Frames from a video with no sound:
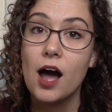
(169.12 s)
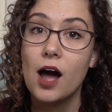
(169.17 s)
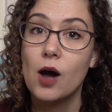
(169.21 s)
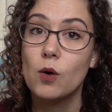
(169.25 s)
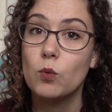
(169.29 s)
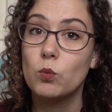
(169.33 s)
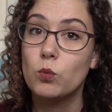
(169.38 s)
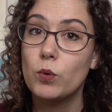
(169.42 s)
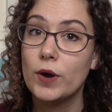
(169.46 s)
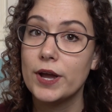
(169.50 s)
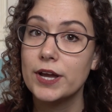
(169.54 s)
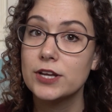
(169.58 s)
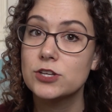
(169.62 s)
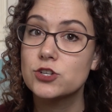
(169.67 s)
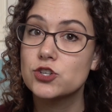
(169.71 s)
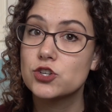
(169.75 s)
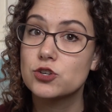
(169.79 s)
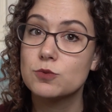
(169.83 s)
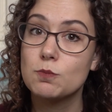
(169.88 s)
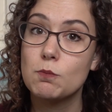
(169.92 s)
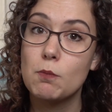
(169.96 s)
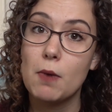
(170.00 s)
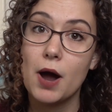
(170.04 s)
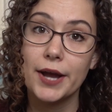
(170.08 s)
Which
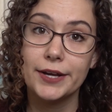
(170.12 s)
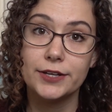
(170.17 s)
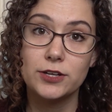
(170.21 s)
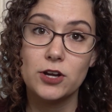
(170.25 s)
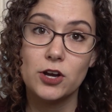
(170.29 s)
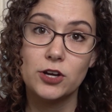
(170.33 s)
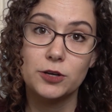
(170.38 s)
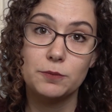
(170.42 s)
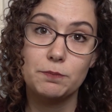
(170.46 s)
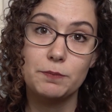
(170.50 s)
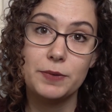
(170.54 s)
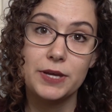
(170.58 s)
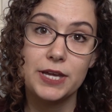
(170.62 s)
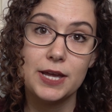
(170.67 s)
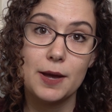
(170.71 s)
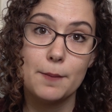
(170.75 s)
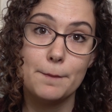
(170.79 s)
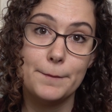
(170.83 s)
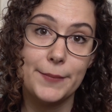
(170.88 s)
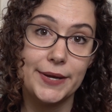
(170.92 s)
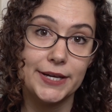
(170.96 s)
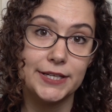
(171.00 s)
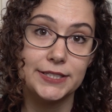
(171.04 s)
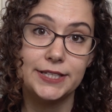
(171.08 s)
might not be a
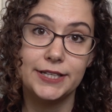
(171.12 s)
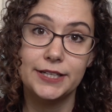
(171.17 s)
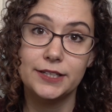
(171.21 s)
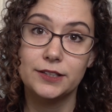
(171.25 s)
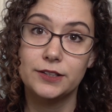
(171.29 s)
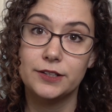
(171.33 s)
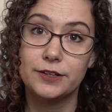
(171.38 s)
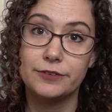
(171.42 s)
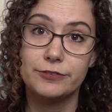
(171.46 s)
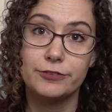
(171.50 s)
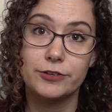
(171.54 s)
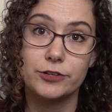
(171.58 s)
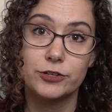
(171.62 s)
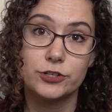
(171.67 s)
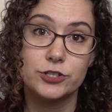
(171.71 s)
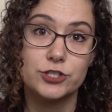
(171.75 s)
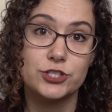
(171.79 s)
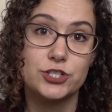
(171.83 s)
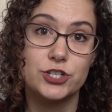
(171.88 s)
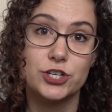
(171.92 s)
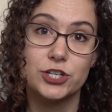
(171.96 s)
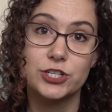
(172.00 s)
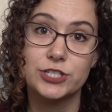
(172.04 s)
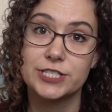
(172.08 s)
big deal if you're
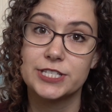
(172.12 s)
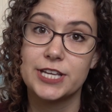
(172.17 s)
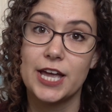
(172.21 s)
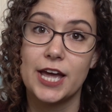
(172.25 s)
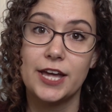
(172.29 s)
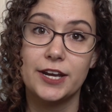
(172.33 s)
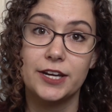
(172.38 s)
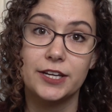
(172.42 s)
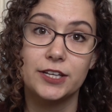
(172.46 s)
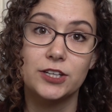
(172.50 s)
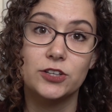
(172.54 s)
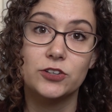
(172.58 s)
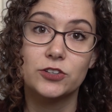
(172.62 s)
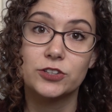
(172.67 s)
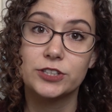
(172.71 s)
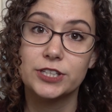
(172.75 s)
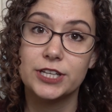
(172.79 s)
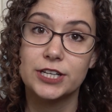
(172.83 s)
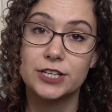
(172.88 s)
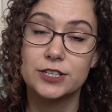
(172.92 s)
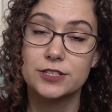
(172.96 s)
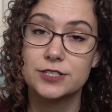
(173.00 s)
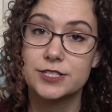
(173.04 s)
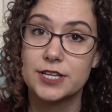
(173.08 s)
just getting your
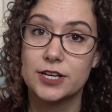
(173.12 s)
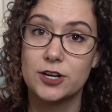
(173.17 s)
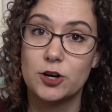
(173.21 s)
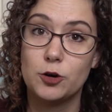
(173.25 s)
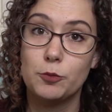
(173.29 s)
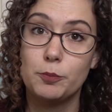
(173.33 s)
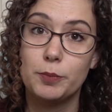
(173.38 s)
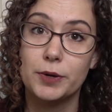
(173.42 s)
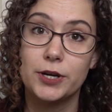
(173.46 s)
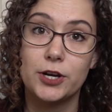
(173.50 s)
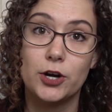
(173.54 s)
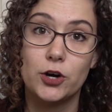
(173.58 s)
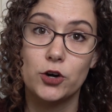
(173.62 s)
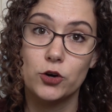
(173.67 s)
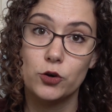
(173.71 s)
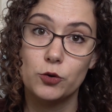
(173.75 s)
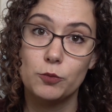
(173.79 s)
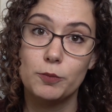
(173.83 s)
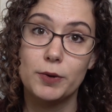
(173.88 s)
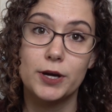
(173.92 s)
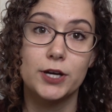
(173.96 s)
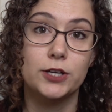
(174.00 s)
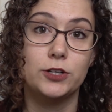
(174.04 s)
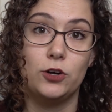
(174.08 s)
gear set up at
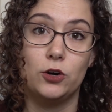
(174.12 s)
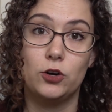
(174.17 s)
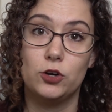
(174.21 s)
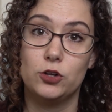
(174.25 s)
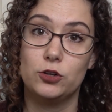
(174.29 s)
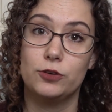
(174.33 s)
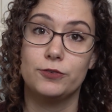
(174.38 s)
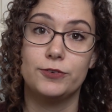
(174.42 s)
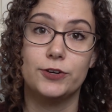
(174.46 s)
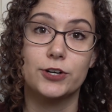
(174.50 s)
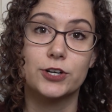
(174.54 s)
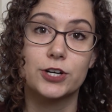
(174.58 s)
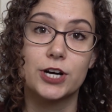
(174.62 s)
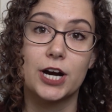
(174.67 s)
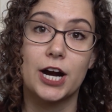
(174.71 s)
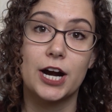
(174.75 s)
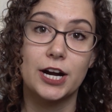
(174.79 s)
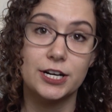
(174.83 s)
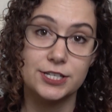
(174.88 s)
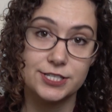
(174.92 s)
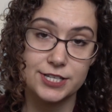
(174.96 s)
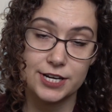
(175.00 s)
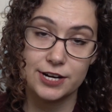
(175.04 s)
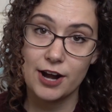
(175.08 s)
home and all of your
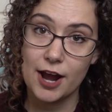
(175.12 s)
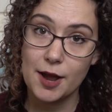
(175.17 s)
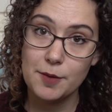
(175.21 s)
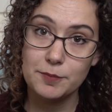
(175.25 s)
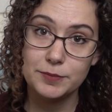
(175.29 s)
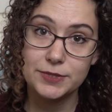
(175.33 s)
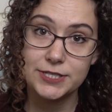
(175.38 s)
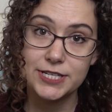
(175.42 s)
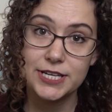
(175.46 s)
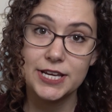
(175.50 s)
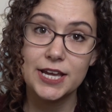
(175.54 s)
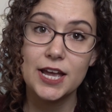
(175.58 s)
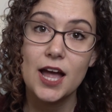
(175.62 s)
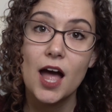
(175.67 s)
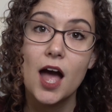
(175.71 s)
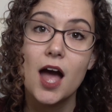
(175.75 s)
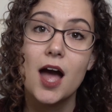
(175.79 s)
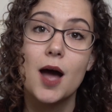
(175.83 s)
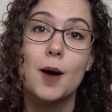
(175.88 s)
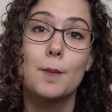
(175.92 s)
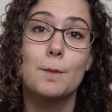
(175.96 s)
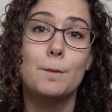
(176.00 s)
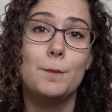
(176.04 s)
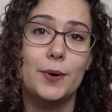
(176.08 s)
cards are empty,
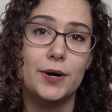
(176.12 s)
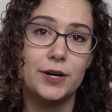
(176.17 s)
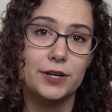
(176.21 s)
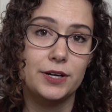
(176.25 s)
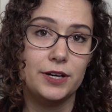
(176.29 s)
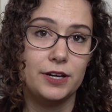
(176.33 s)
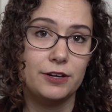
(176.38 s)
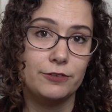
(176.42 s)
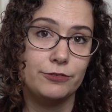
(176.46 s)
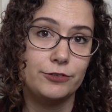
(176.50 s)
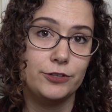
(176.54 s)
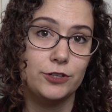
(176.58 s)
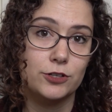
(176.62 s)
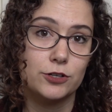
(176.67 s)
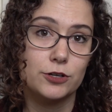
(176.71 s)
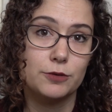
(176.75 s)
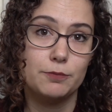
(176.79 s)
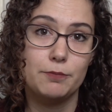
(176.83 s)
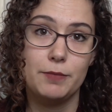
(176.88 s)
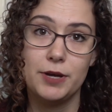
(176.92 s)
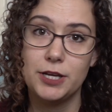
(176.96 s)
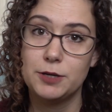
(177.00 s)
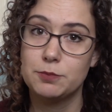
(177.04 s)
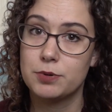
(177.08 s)
but if you're
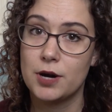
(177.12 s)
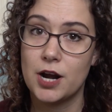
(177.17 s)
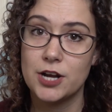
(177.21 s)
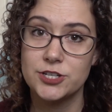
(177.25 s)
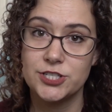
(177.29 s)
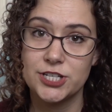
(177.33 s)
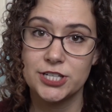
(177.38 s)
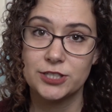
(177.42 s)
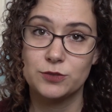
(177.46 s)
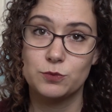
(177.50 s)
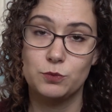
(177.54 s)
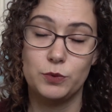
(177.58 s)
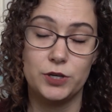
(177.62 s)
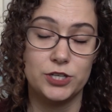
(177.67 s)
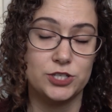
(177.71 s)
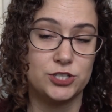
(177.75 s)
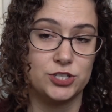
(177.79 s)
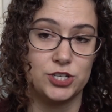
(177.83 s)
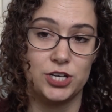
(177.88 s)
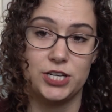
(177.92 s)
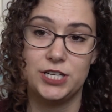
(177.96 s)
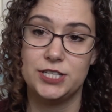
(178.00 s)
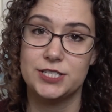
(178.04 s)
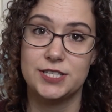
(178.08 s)
mid-project,
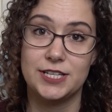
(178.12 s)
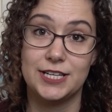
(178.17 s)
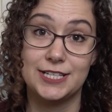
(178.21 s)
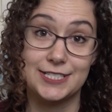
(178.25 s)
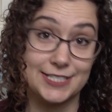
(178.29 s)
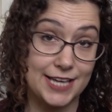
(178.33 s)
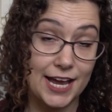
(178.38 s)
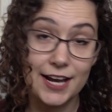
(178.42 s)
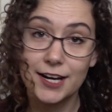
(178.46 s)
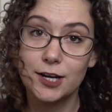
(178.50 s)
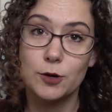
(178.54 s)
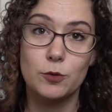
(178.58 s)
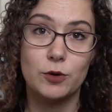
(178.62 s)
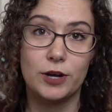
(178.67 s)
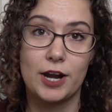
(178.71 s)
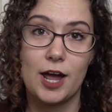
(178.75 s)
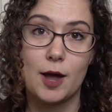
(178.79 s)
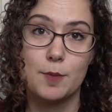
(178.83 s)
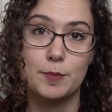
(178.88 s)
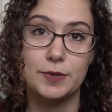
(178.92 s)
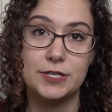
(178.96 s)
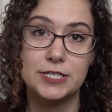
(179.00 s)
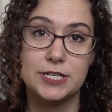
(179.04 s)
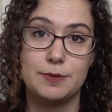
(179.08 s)
which is exactly what
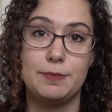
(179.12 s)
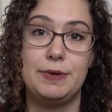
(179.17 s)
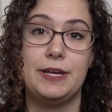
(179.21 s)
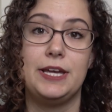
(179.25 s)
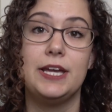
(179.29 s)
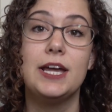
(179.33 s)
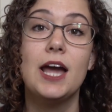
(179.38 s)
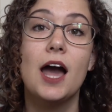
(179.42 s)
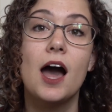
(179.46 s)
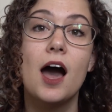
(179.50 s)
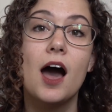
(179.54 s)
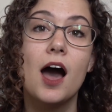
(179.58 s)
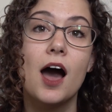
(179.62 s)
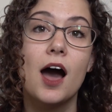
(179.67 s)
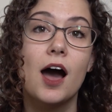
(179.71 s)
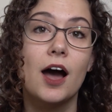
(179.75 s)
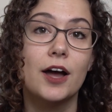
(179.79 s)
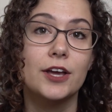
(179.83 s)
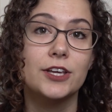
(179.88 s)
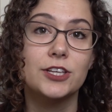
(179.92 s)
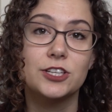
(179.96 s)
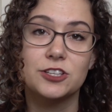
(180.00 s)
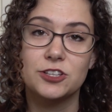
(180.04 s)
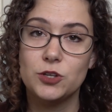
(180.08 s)
happened to me,
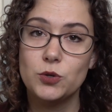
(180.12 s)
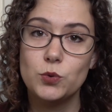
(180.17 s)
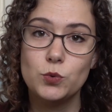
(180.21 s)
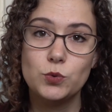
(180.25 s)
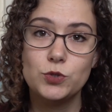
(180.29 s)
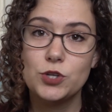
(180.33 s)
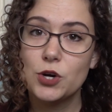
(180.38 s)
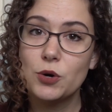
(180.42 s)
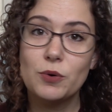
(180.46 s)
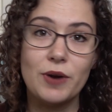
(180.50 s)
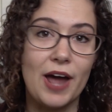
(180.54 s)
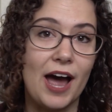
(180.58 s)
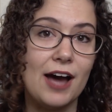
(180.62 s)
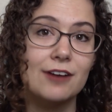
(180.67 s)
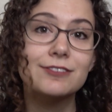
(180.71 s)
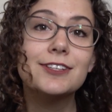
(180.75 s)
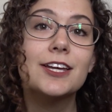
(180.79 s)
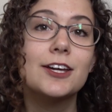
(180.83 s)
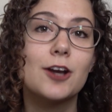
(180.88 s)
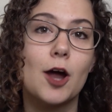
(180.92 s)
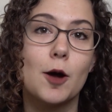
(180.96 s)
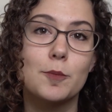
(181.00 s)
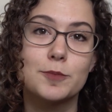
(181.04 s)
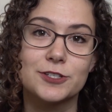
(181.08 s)
you don't have
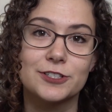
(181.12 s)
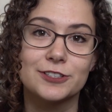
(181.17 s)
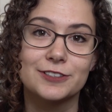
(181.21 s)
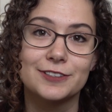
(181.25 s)
that option.